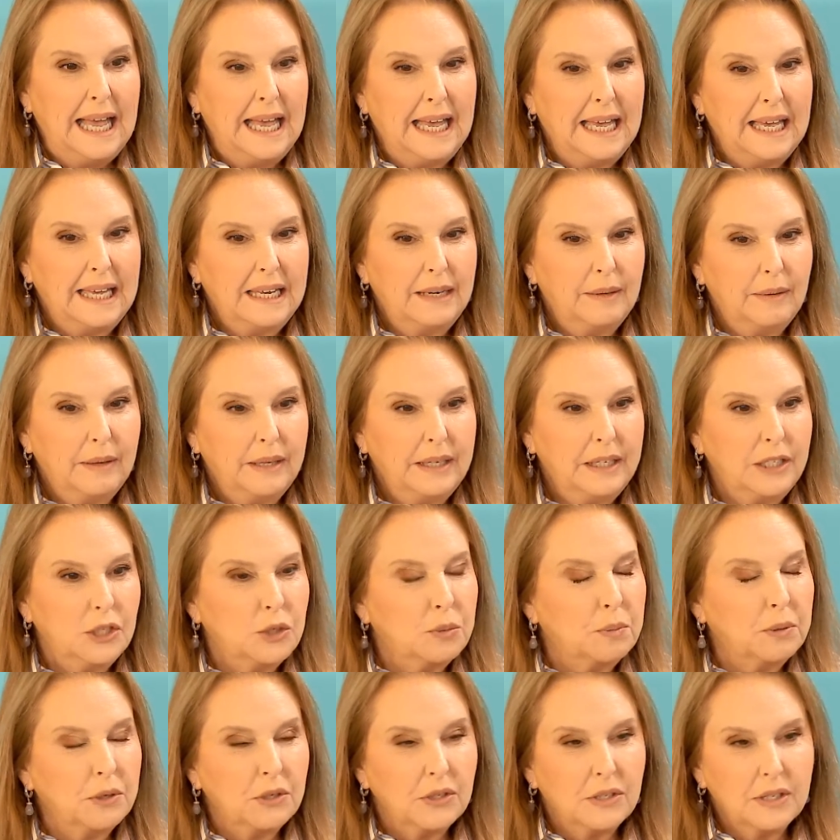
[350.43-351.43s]
And
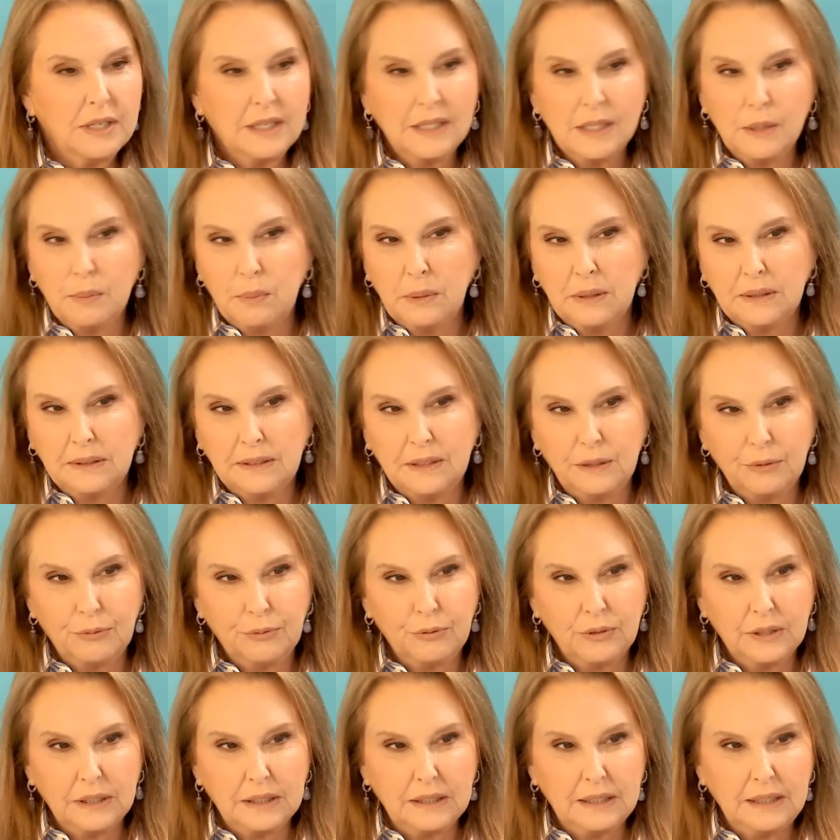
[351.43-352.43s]
each person is built
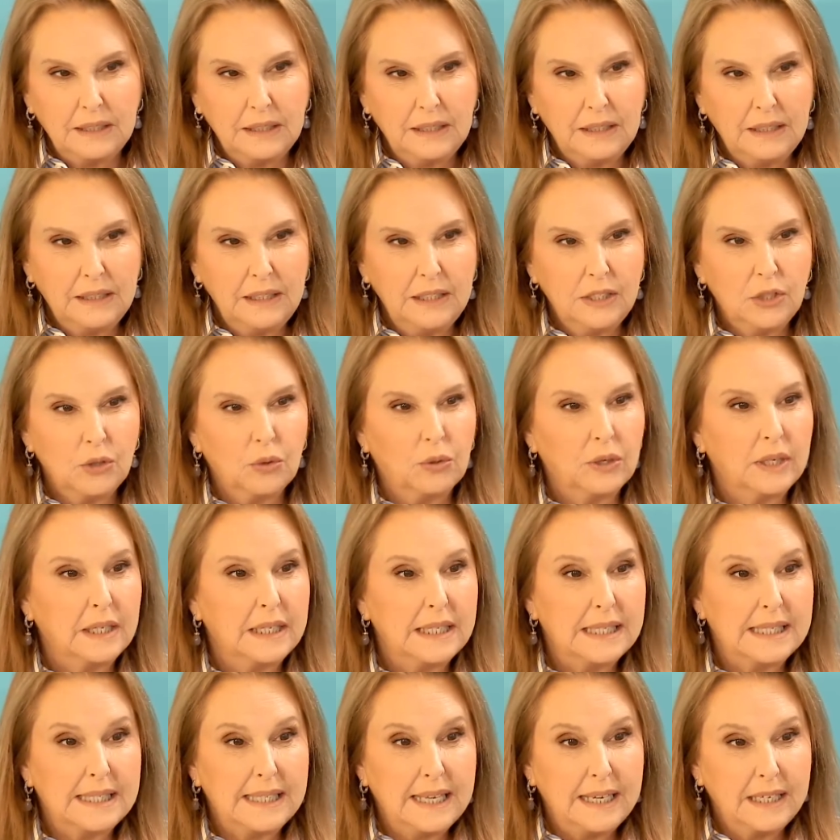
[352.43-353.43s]
differently. Each
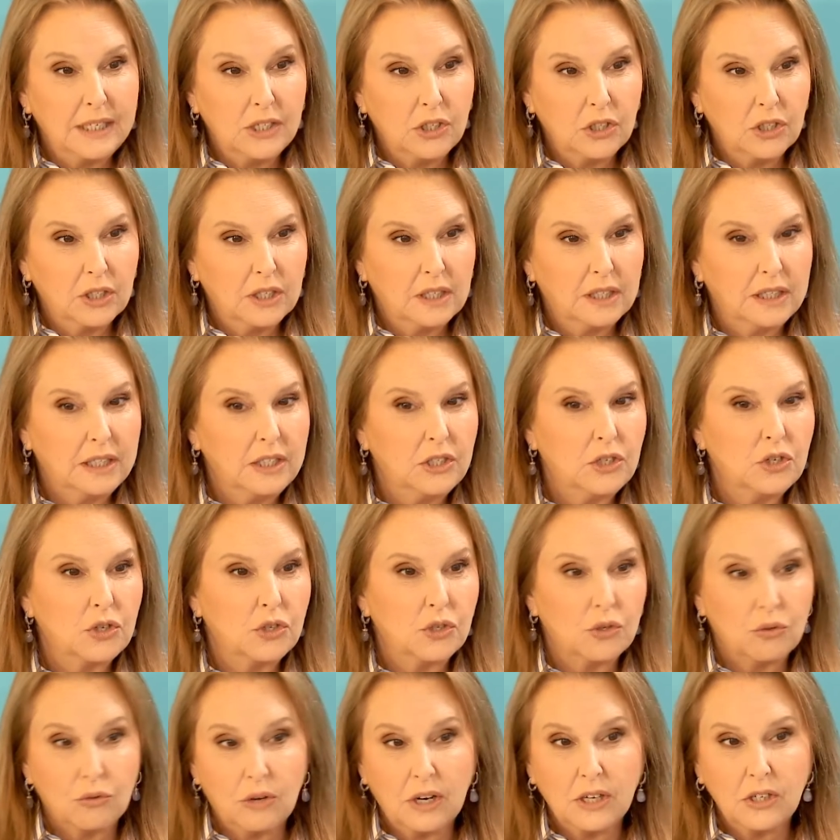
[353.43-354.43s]
organization, each
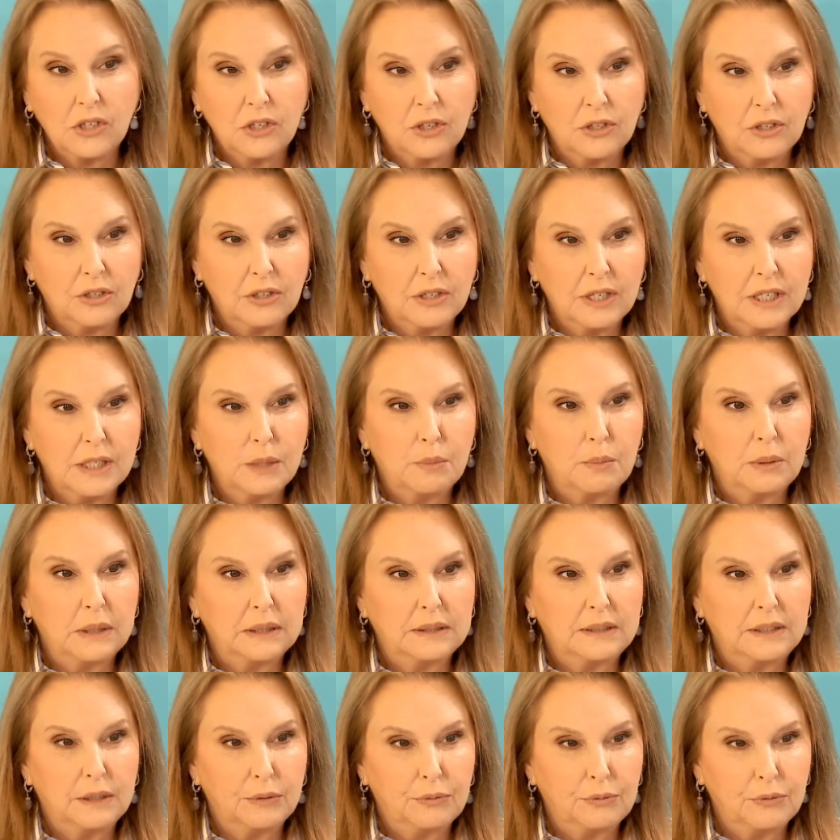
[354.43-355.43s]
structure is
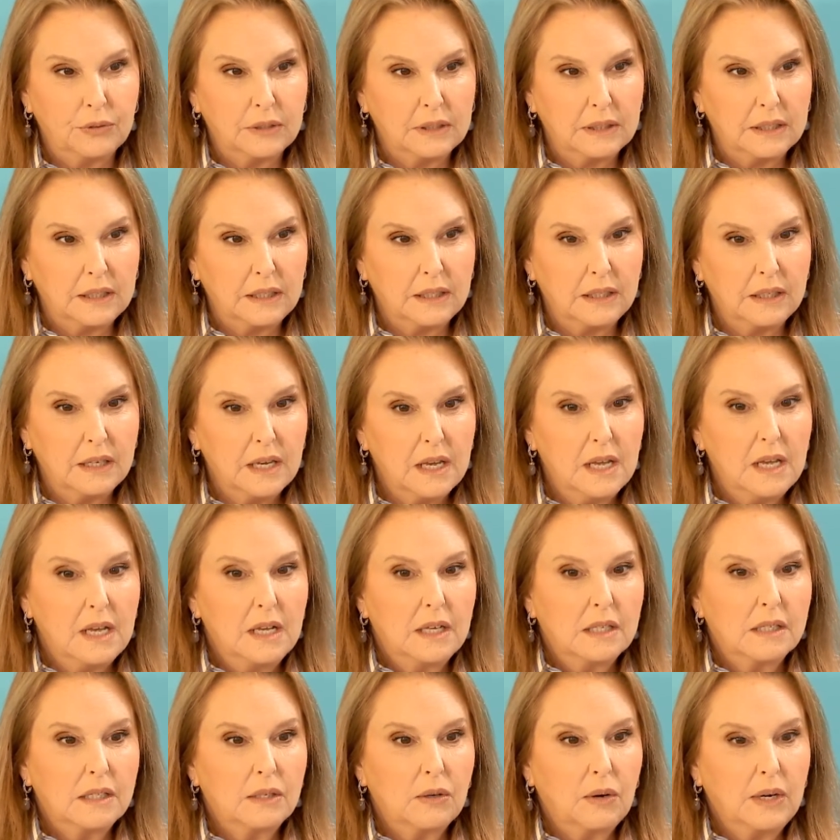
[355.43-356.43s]
built differently.
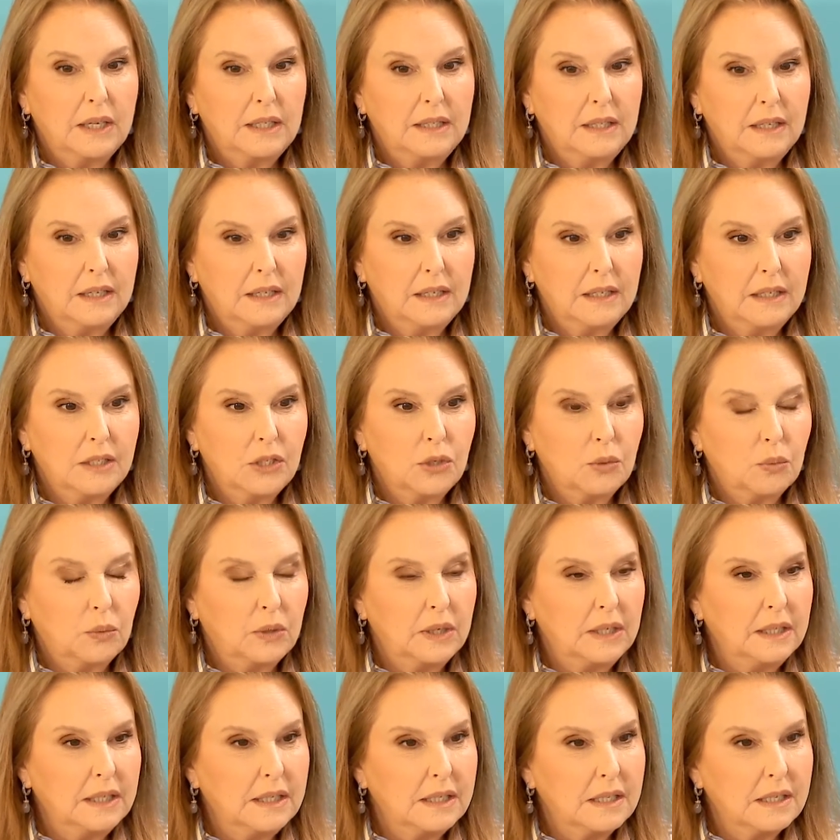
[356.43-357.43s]
So I think each
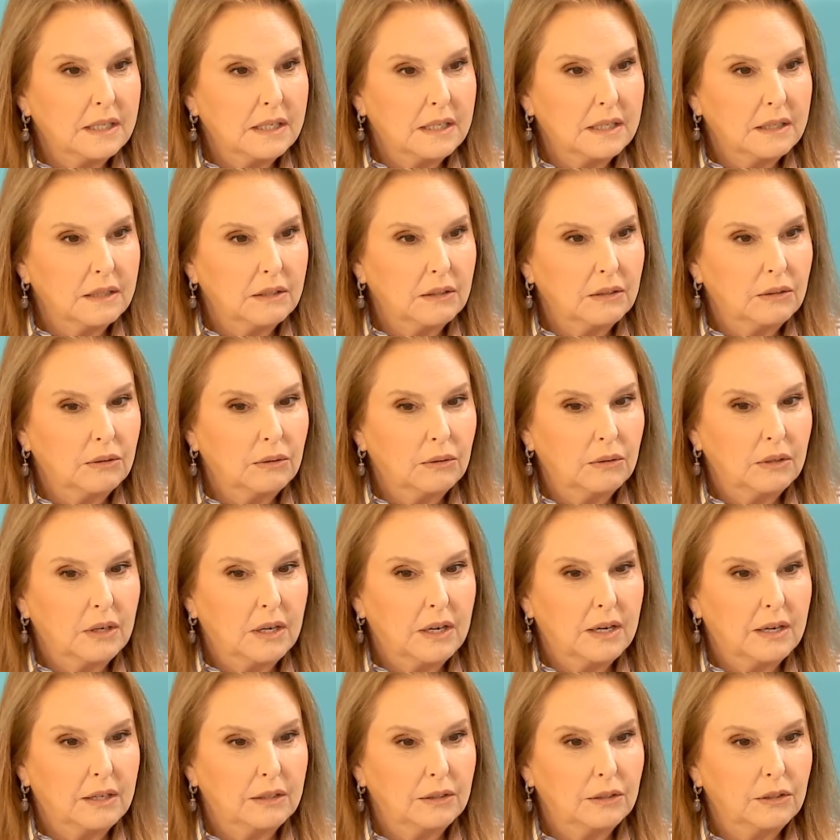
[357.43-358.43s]
one needs to
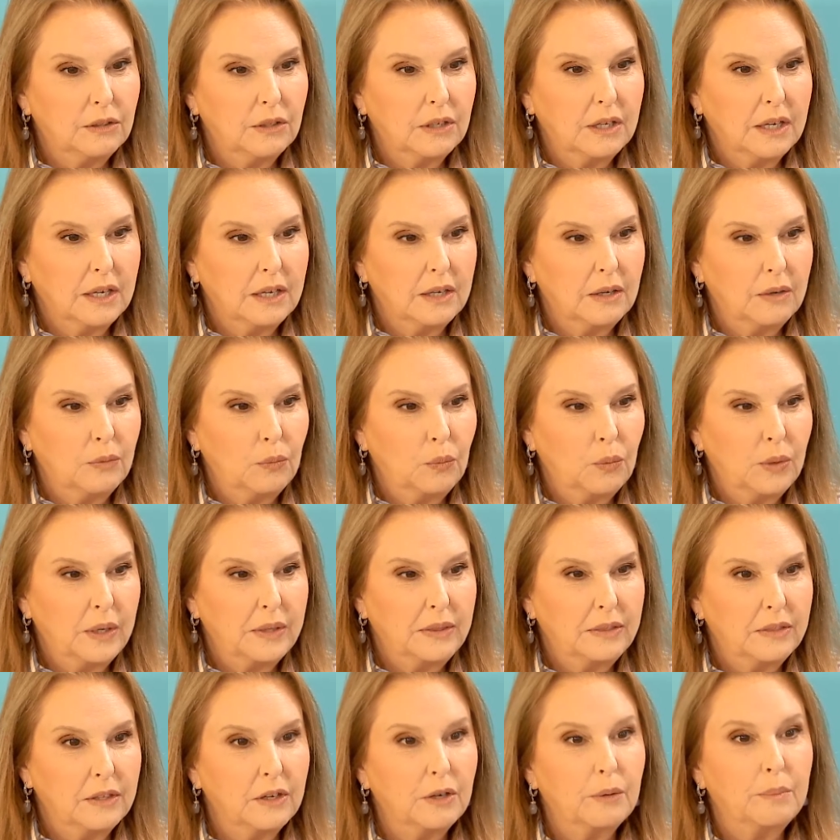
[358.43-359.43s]
look at
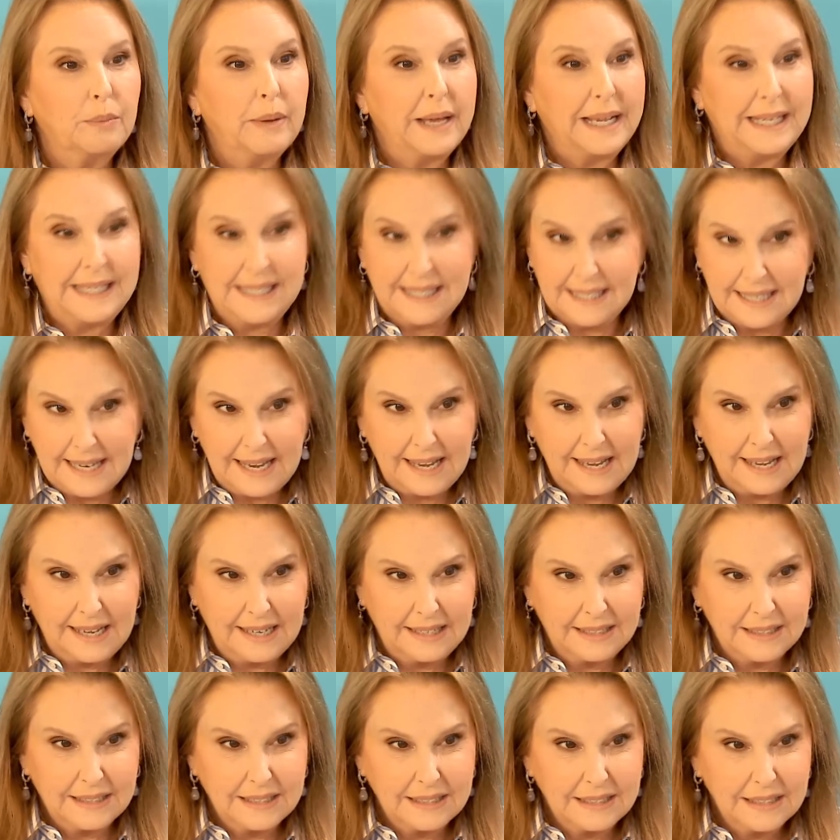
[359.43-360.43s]
what they're best
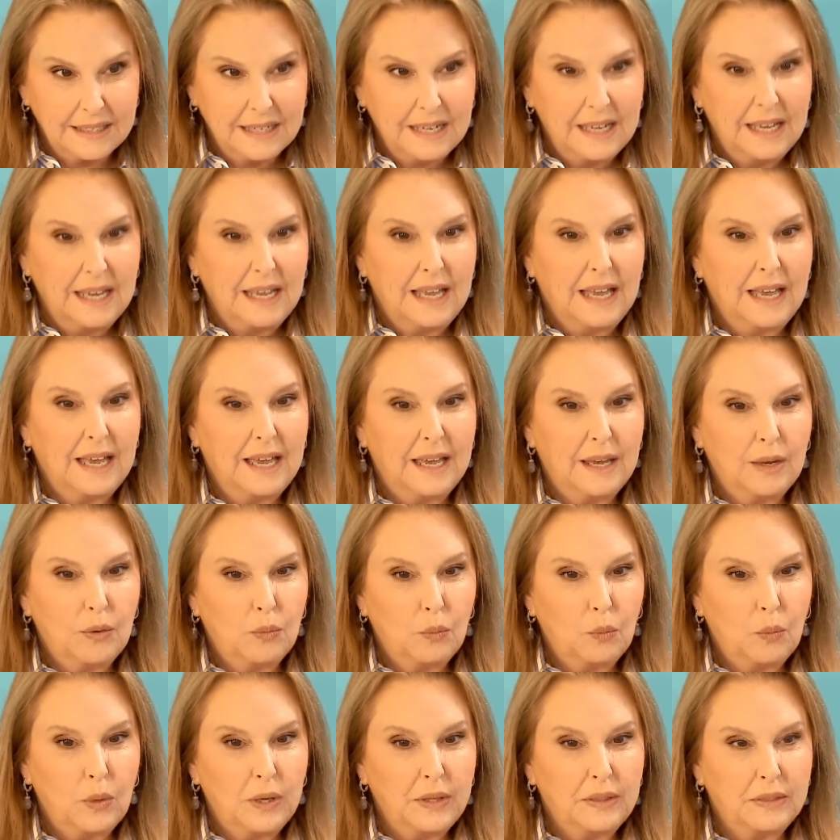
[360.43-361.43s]
at
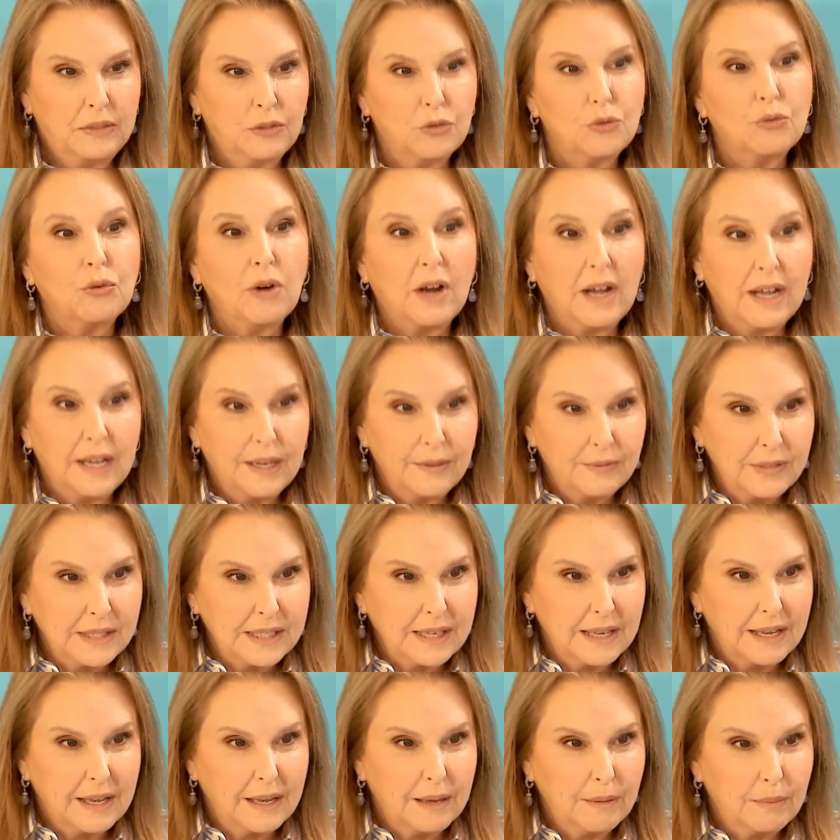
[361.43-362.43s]
and what
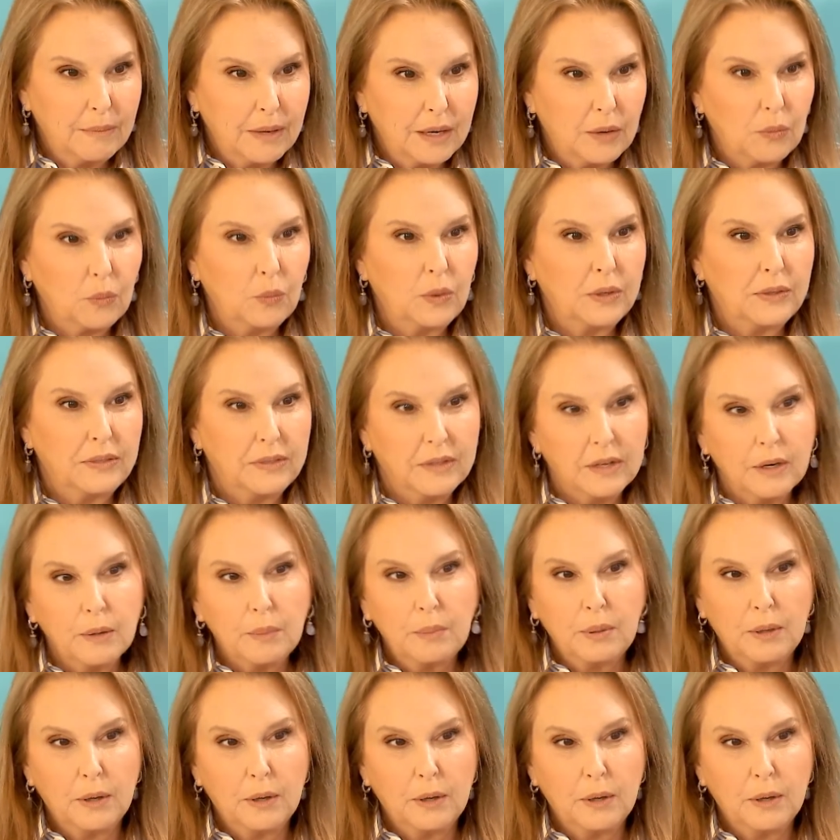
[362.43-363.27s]
drives them and what their